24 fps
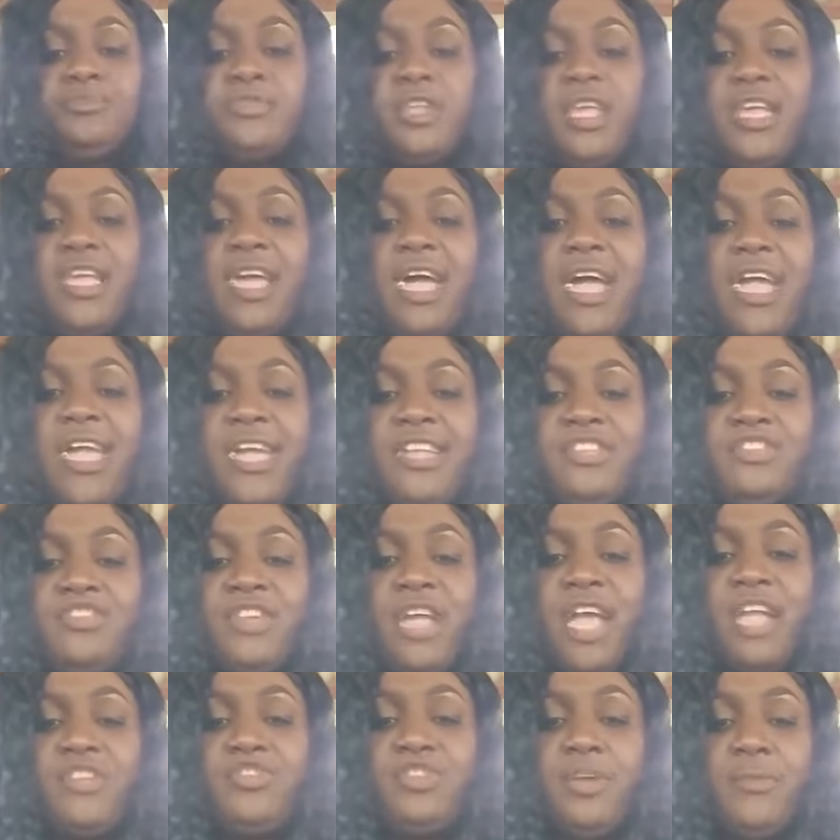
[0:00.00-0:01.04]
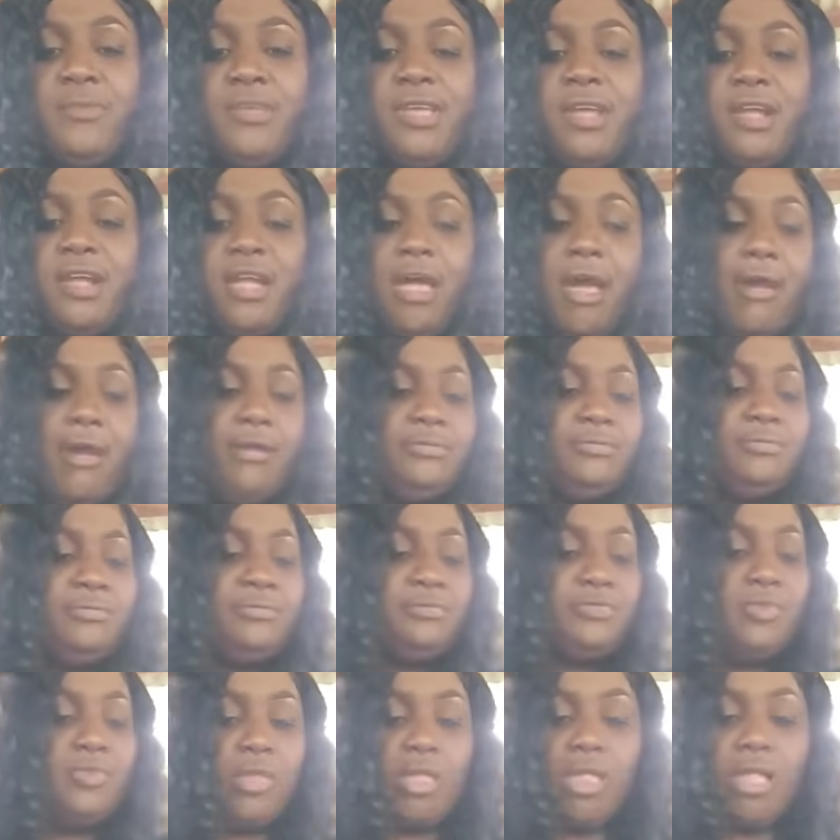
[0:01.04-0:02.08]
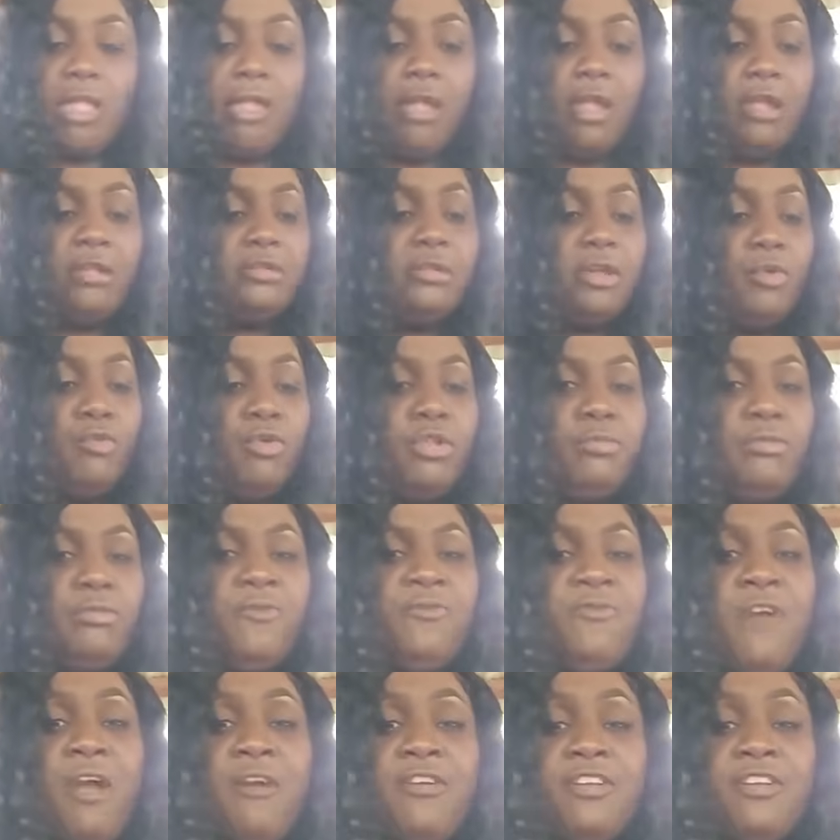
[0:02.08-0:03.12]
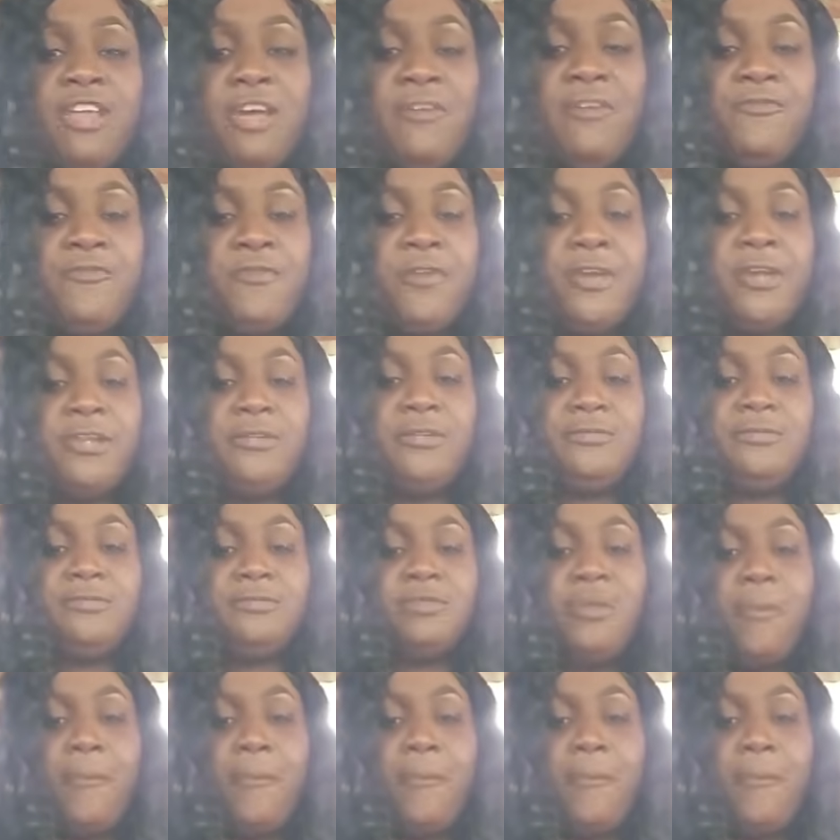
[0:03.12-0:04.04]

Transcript: They are in there, Jamaica. With my foreigner friend.